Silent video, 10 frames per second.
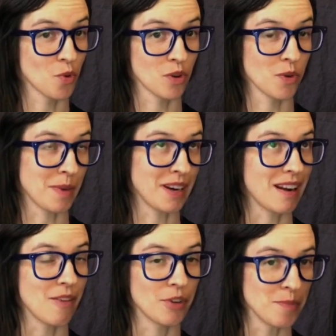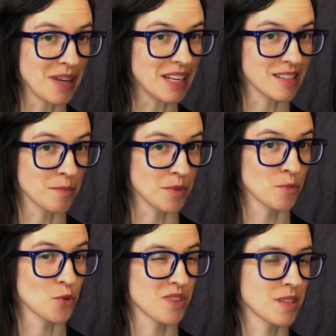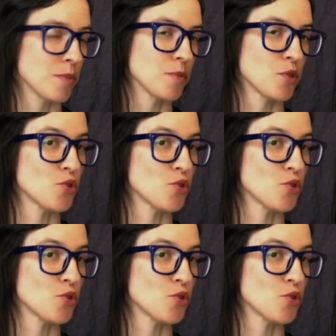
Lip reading: or we might not have very many symptoms, or the symptoms